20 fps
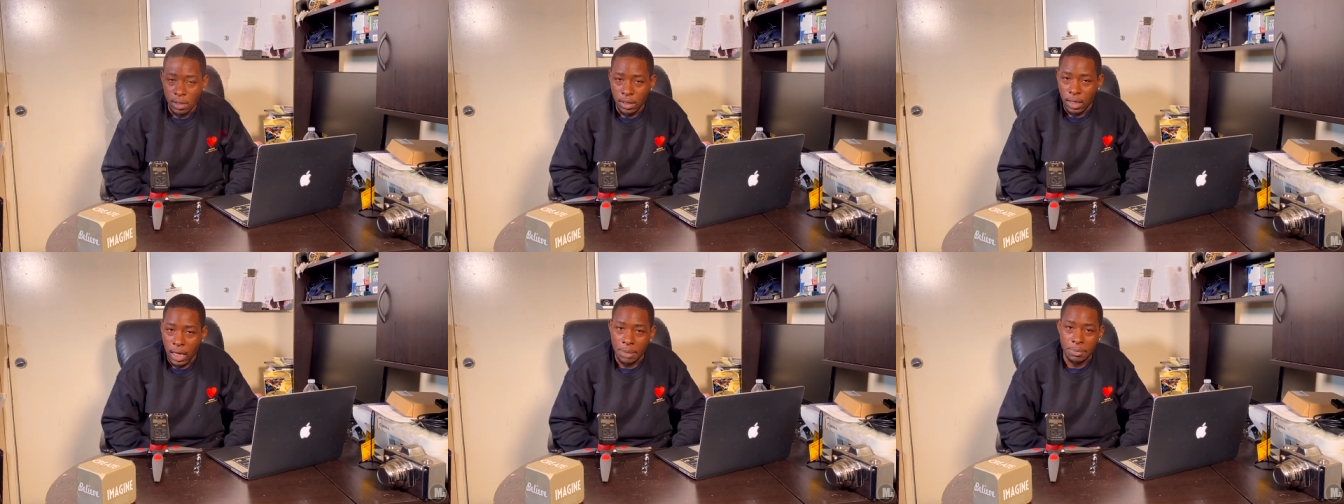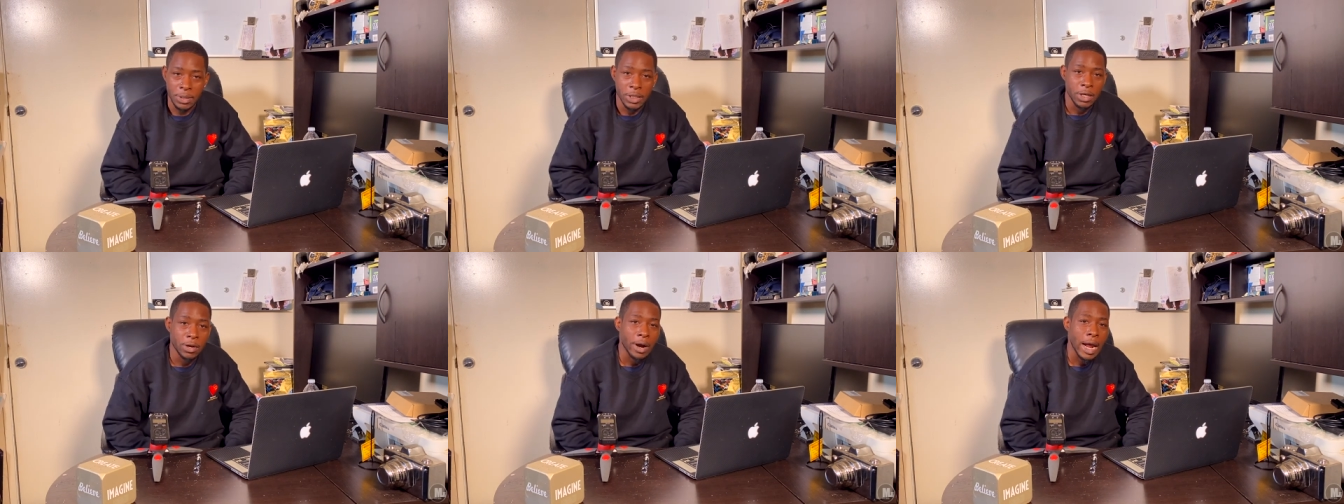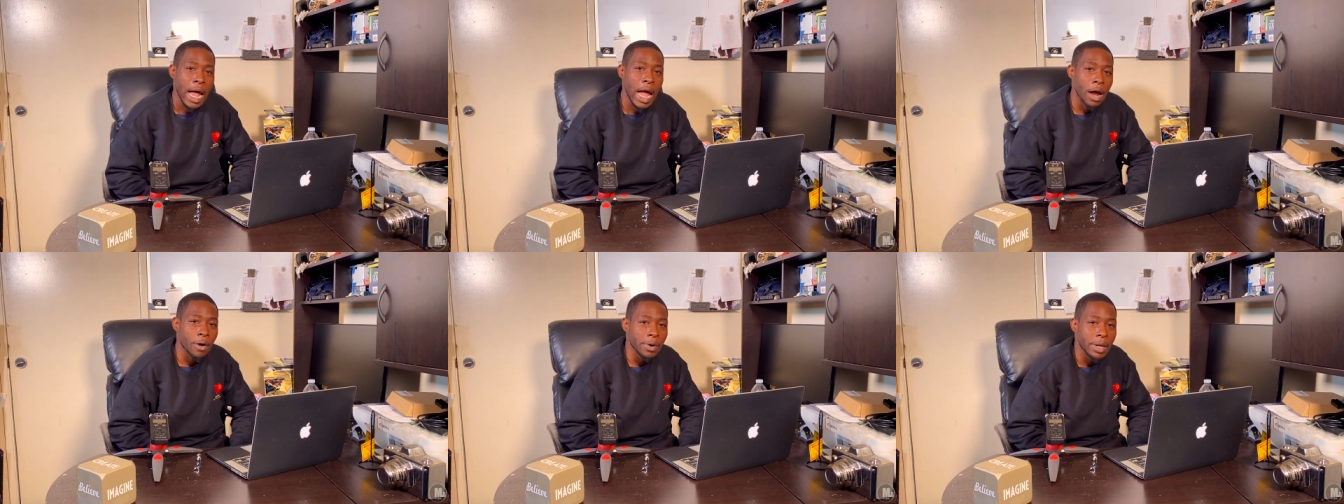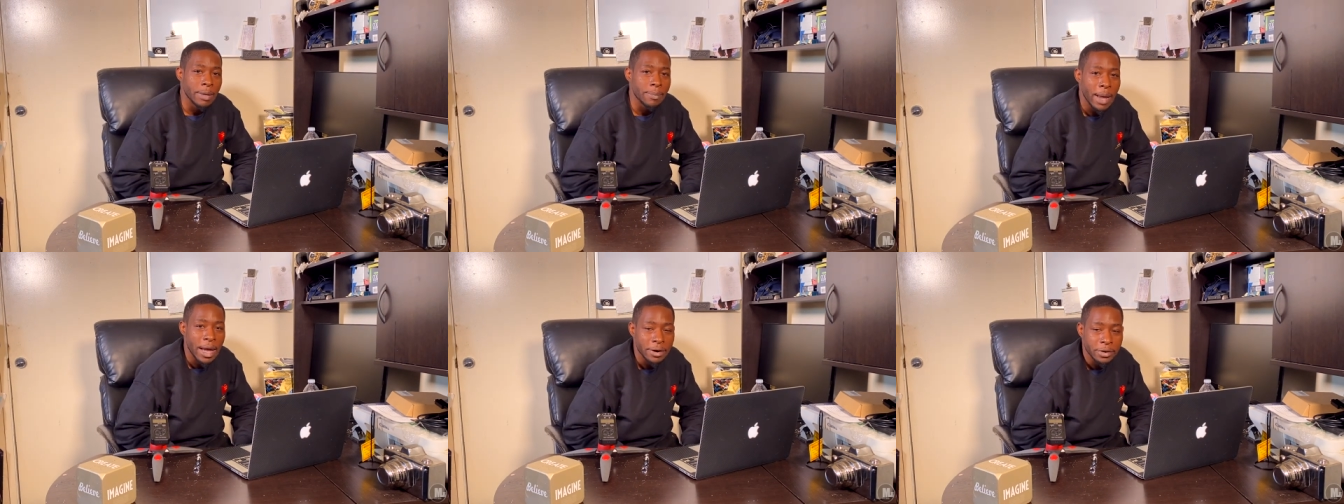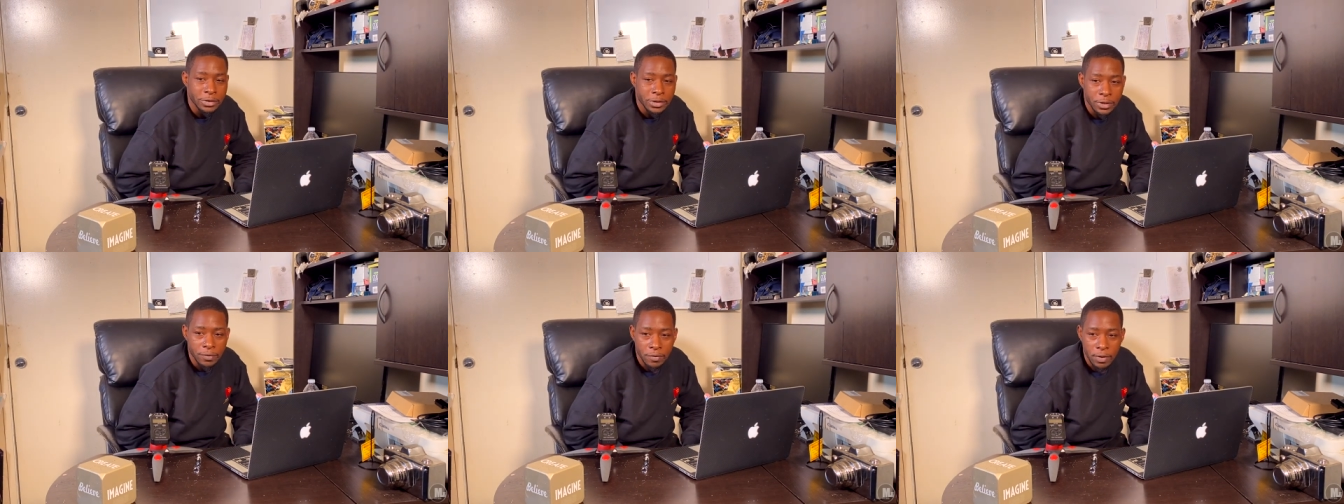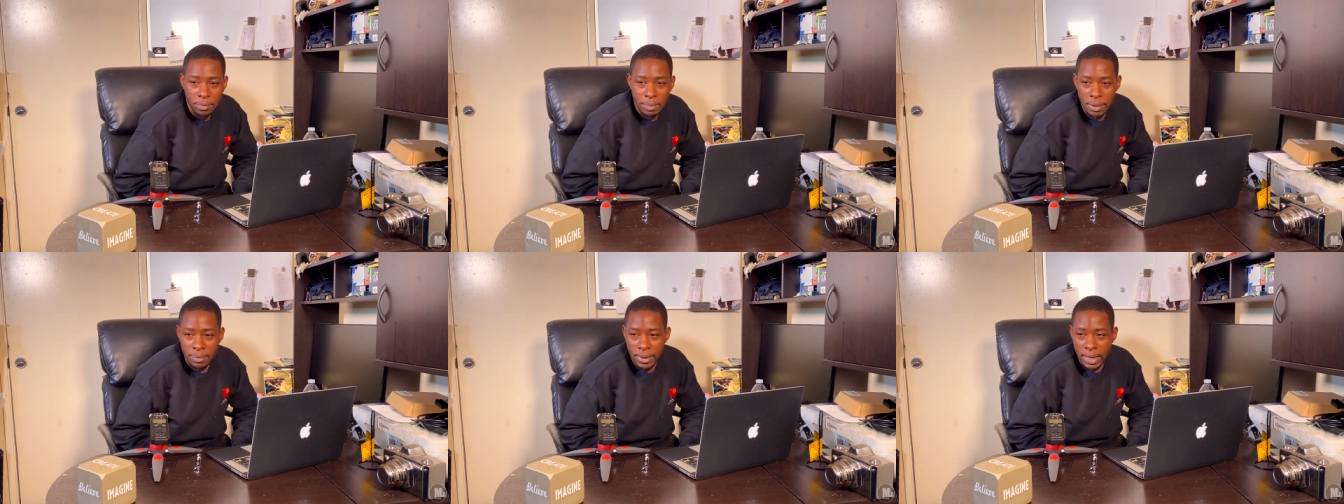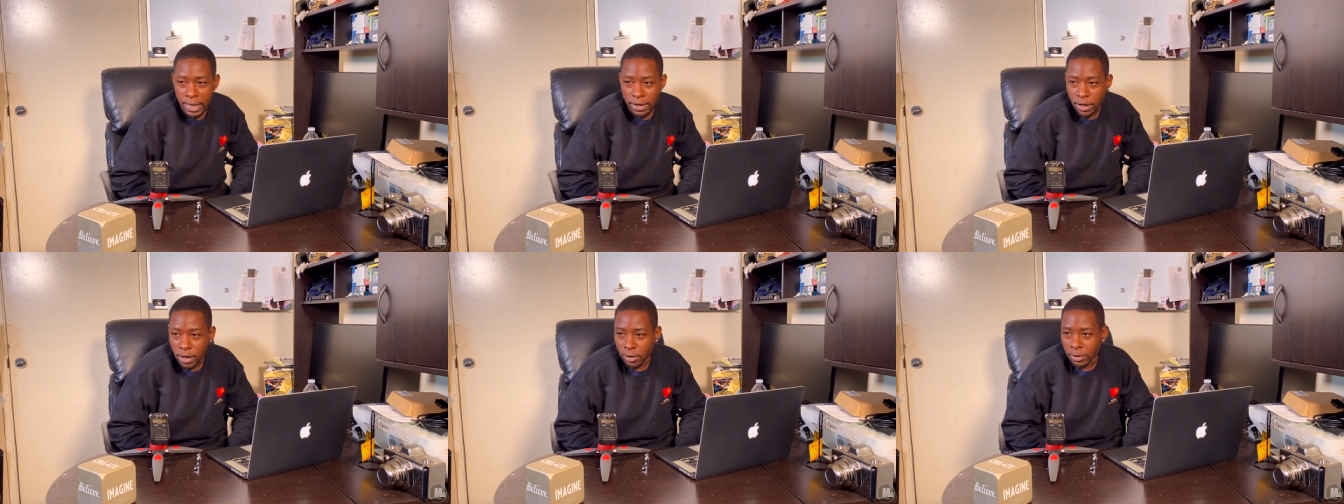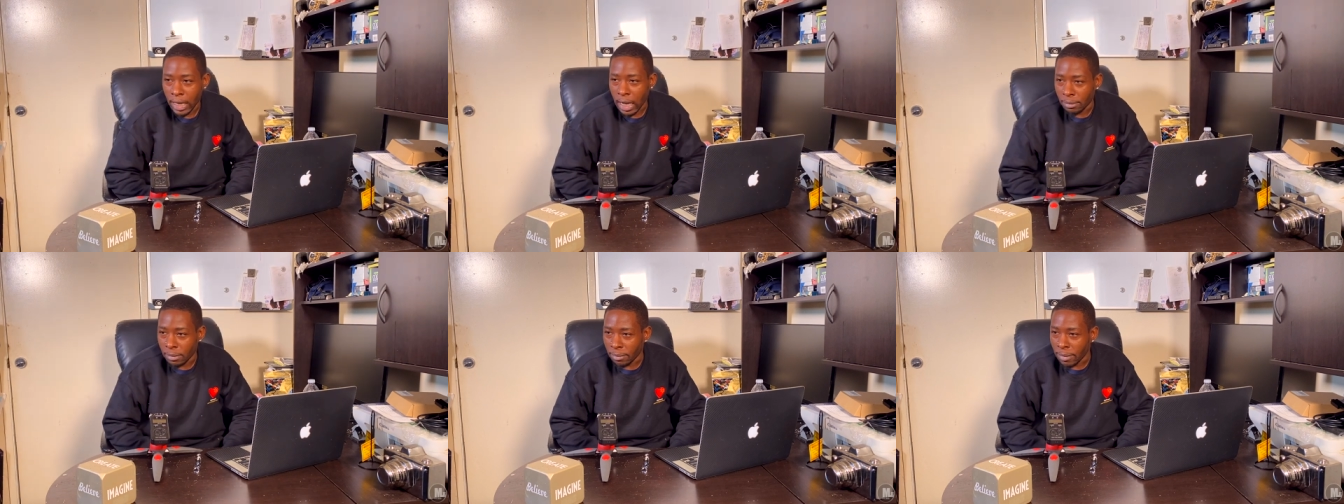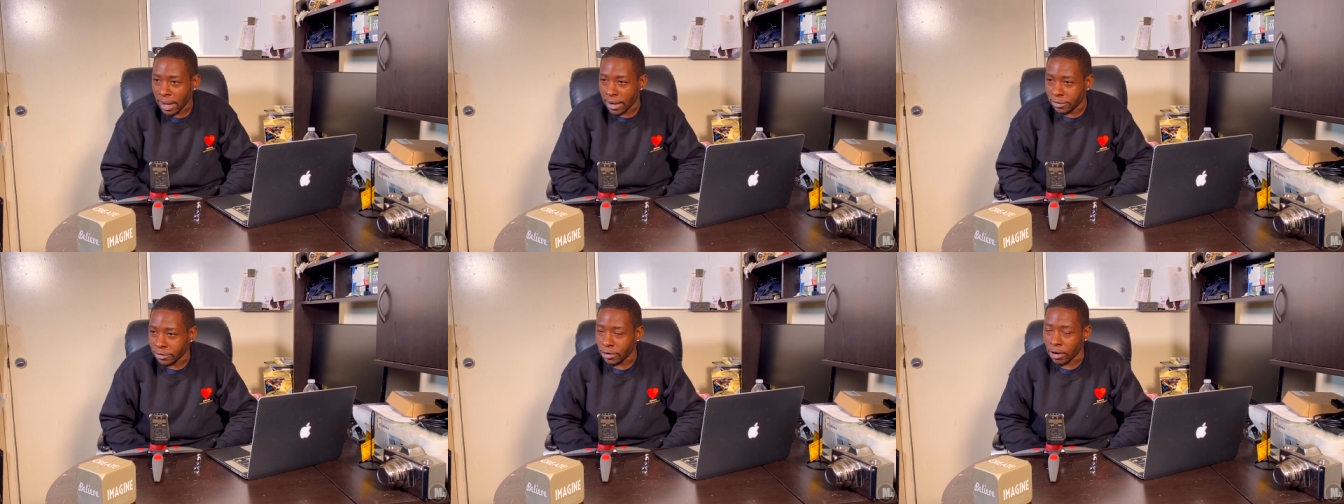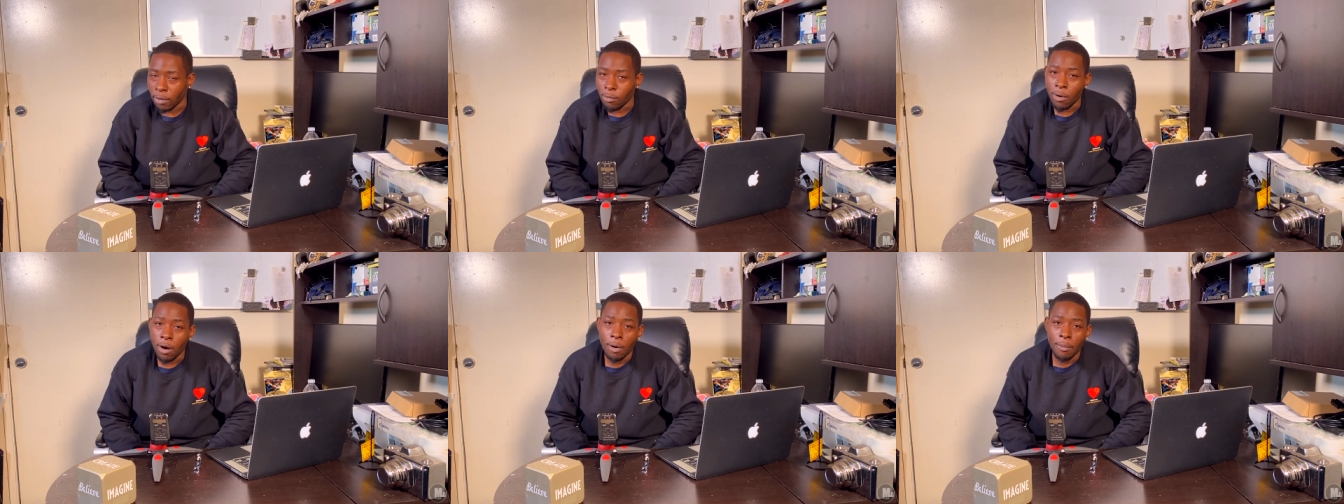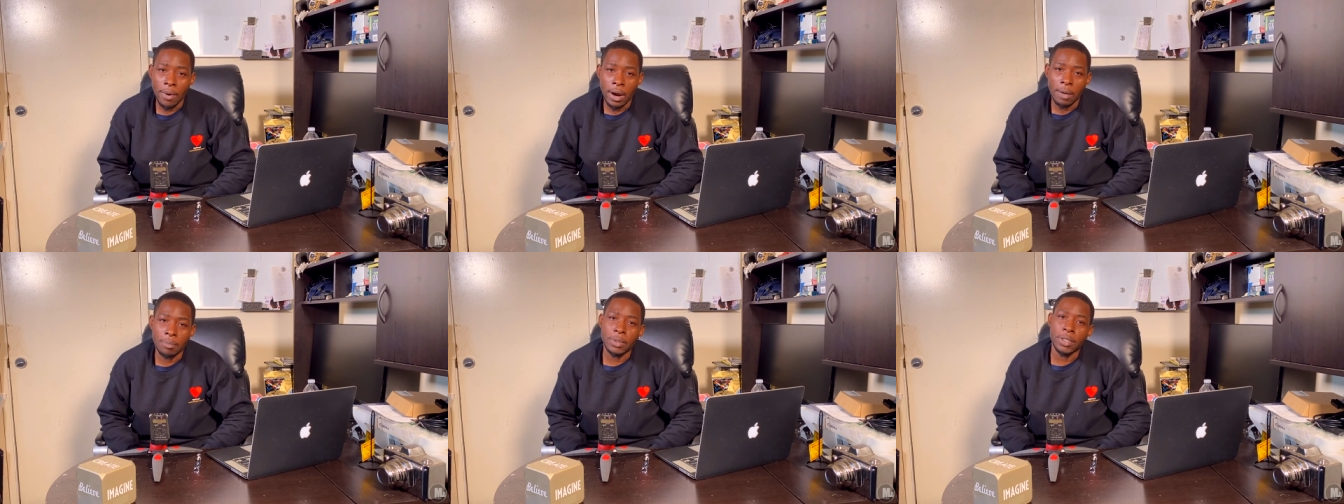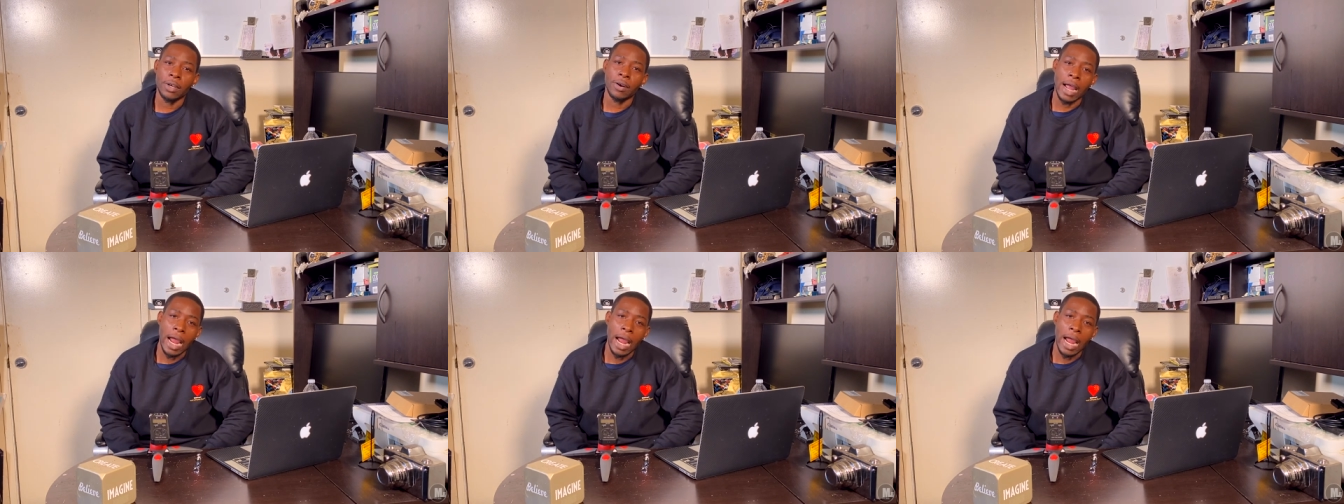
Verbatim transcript: i'm still an hourly manager for the people that know that i'm a manager at walmart i'm still